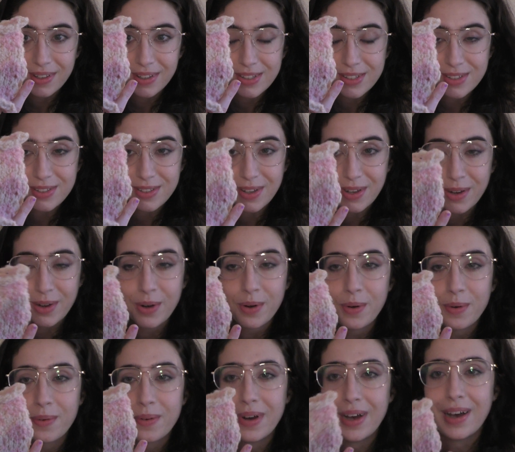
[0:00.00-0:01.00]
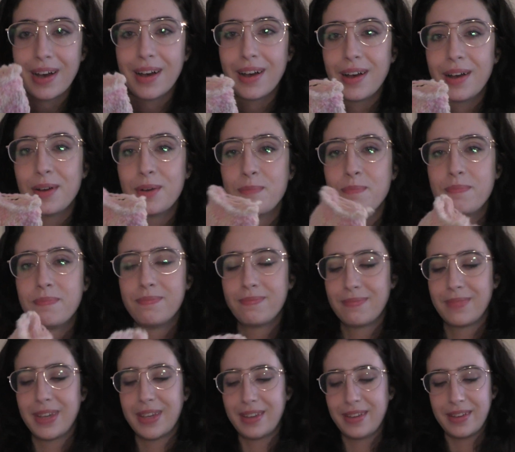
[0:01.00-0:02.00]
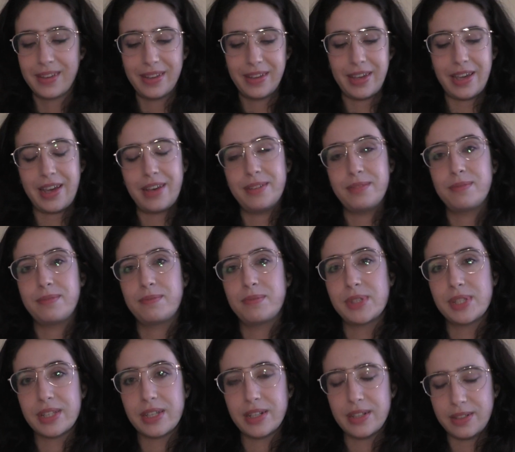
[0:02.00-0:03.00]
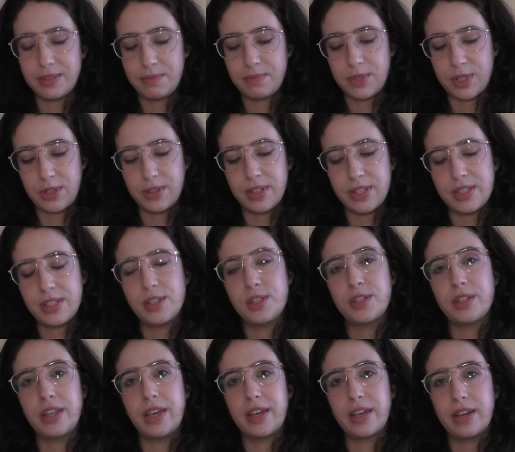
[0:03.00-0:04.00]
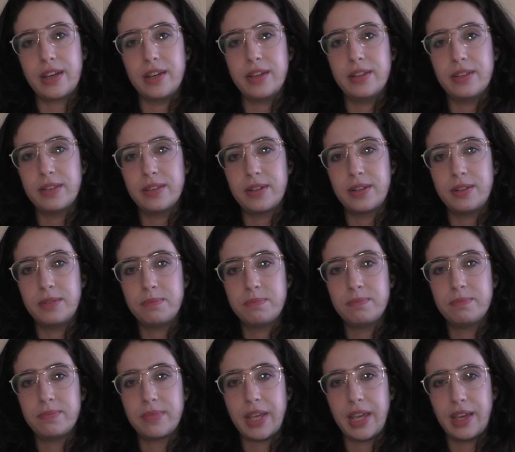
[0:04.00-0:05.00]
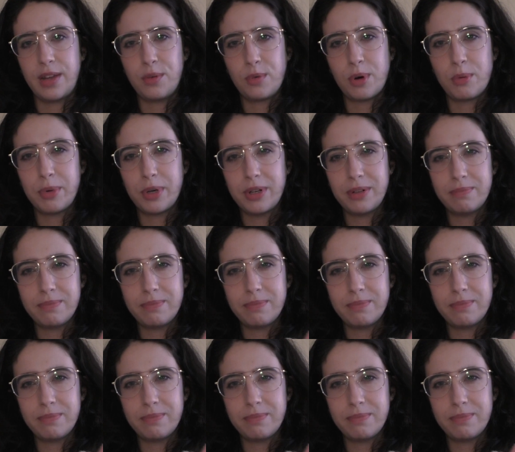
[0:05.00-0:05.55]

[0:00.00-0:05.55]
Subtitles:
So yeah, I'm just gonna turn this into like a little hand warmer.